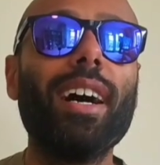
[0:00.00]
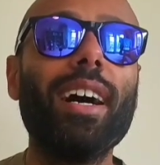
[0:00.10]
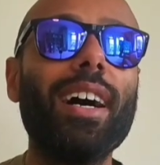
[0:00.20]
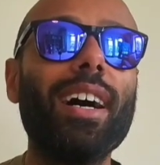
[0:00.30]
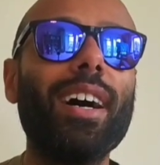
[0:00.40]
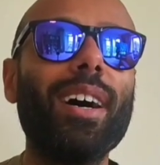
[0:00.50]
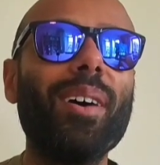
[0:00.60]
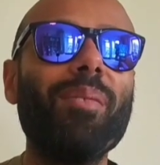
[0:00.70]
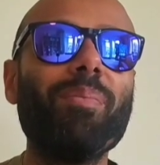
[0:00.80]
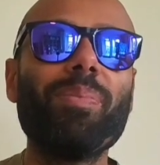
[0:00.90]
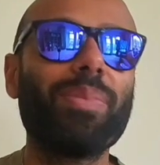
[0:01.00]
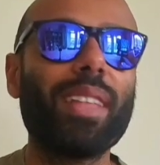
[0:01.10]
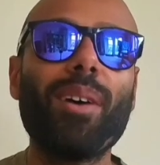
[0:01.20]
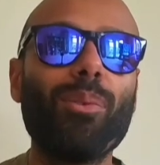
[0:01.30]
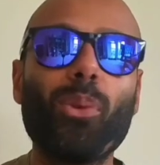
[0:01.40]

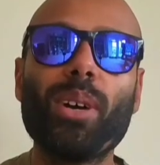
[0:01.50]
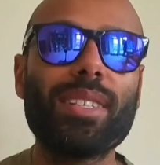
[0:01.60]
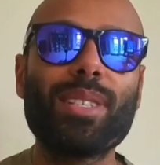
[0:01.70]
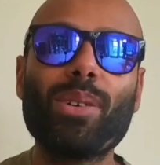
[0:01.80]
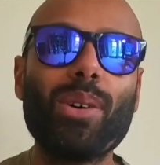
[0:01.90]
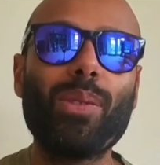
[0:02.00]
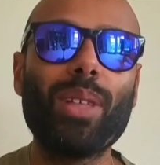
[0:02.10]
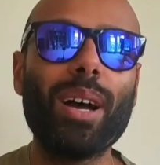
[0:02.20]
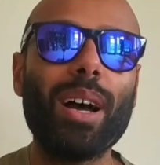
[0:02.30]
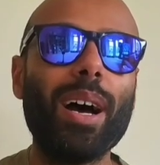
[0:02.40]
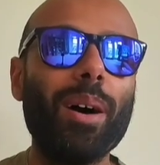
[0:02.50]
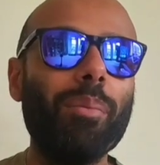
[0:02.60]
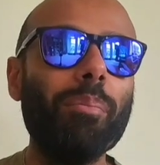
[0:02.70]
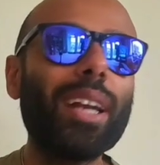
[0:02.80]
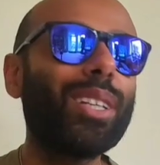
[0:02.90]
That was sort of
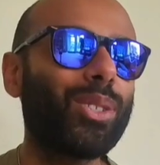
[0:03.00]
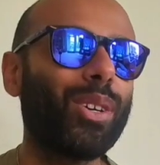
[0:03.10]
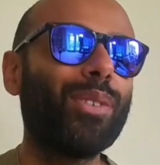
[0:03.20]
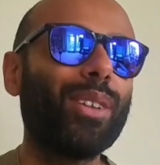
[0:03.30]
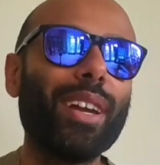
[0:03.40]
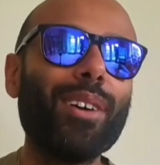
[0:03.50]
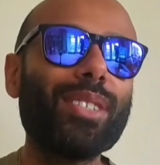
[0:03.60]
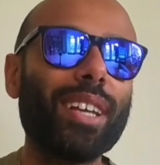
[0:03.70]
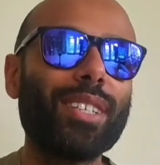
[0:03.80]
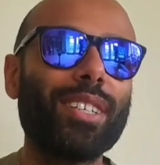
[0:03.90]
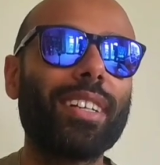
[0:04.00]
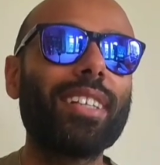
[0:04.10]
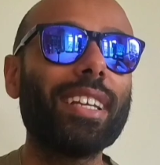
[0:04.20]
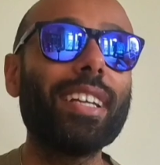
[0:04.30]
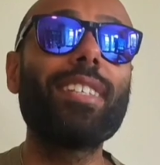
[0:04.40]
the mantra for the hill session,
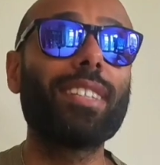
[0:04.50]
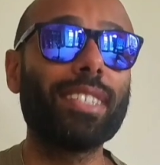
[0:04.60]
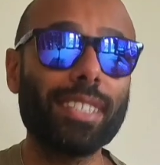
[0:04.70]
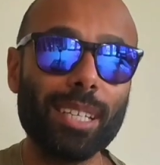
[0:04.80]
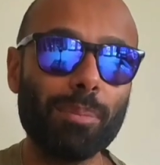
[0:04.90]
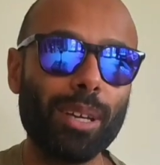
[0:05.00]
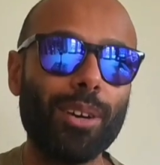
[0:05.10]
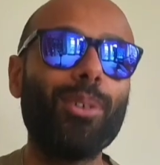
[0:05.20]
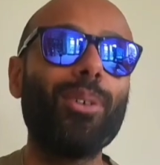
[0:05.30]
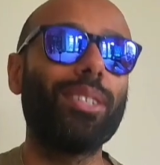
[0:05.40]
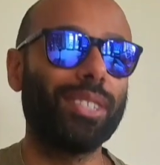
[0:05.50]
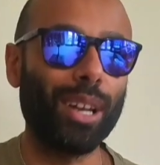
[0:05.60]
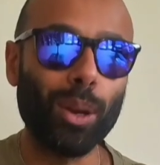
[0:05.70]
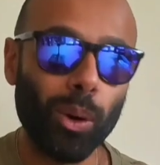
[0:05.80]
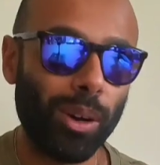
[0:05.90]
because it is a steep hill, it's
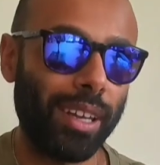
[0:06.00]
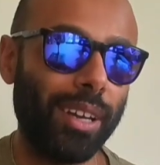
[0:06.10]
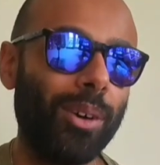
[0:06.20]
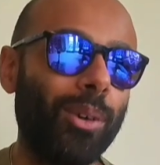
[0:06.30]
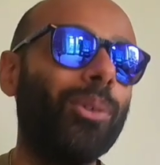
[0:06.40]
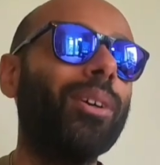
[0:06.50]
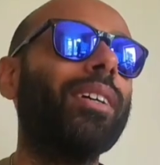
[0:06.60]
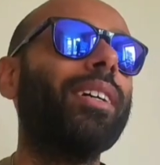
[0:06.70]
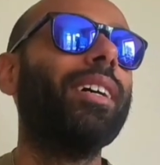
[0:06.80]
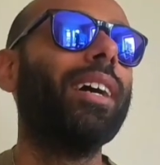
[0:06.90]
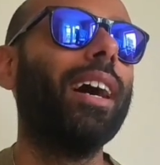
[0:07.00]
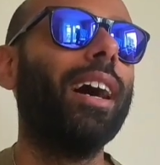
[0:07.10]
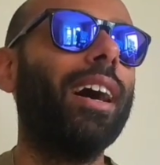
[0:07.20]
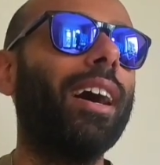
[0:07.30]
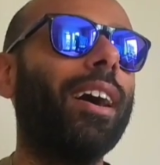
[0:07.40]
a long hill,
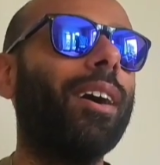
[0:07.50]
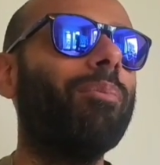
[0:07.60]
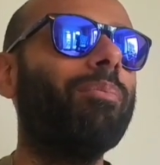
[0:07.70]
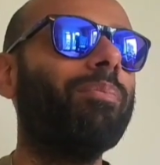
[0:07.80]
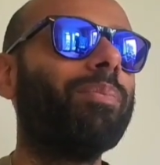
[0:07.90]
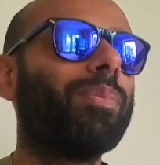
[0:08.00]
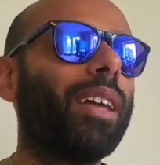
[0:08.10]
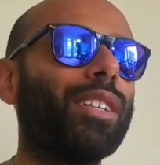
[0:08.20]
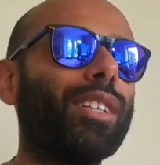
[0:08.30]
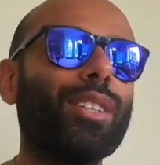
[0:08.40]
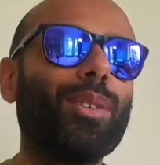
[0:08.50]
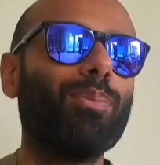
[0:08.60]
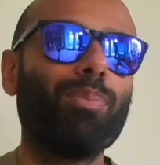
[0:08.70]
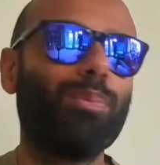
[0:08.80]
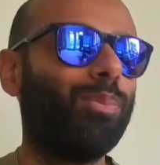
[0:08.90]
and you
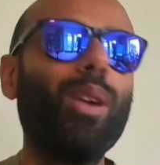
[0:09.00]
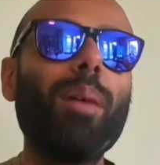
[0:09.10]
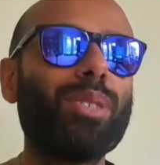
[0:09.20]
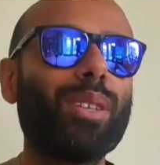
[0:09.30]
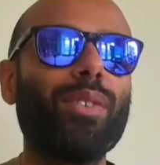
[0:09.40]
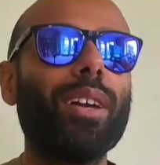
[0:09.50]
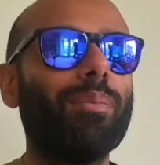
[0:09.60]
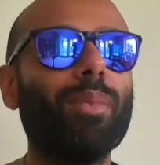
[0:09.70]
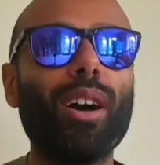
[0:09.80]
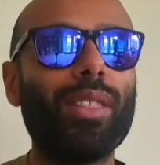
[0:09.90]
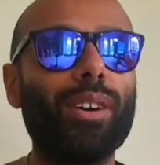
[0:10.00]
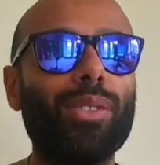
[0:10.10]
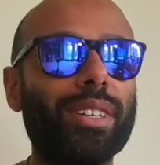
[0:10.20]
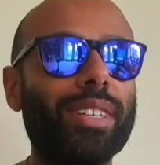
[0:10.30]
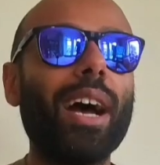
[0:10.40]
do reps of it either
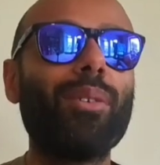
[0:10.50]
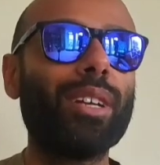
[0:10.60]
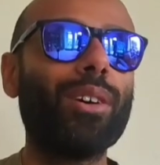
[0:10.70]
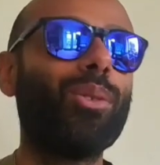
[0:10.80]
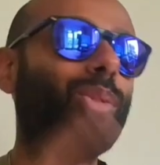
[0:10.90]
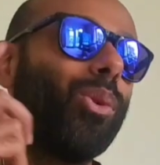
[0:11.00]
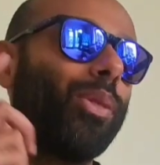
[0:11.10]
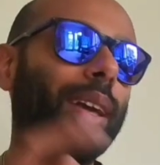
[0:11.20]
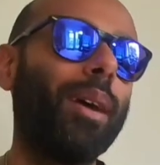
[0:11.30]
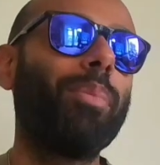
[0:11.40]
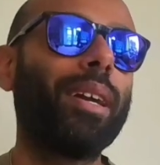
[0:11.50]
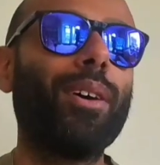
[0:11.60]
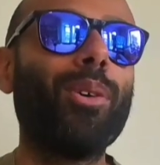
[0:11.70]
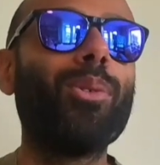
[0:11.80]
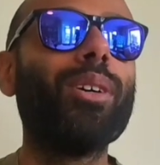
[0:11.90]
on the downhill or the
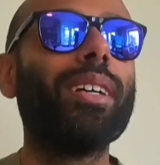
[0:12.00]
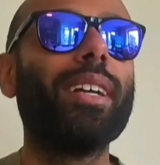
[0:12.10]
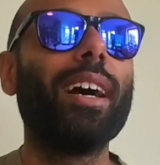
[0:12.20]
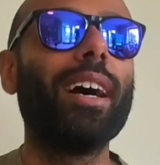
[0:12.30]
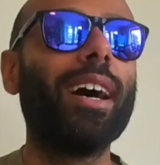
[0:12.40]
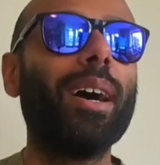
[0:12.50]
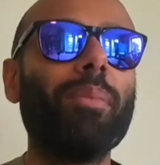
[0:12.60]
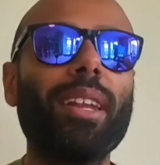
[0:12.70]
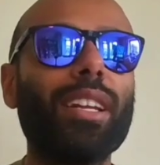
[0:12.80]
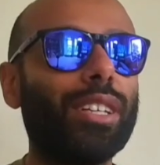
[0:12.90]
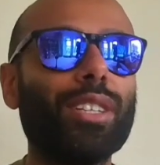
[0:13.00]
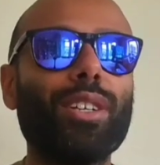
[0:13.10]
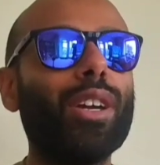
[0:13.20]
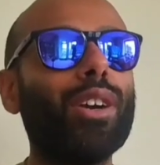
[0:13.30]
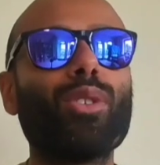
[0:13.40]
uphill, and then you
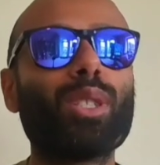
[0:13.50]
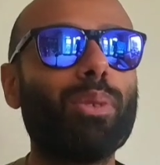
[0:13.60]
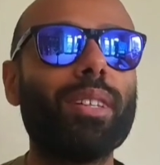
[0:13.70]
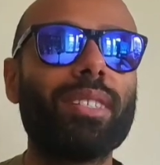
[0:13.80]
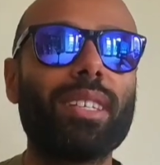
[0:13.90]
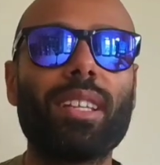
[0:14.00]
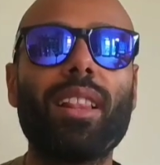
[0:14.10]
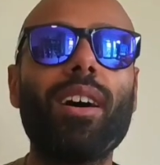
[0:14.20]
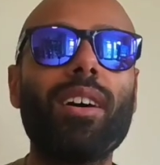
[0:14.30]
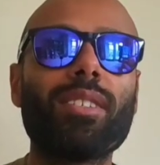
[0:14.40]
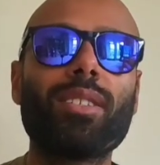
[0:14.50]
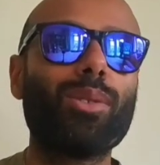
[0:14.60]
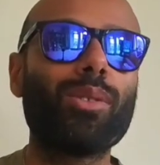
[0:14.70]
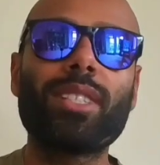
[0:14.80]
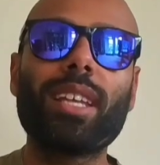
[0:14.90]
do hill sprints as the last
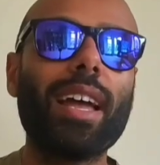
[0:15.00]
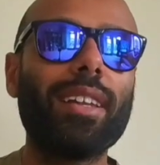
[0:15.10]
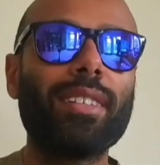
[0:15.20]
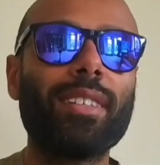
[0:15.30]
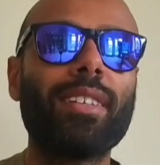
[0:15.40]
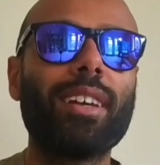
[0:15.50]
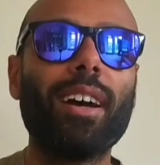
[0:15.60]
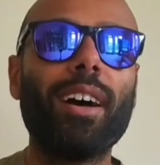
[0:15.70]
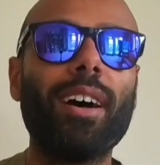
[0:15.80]
sort of set.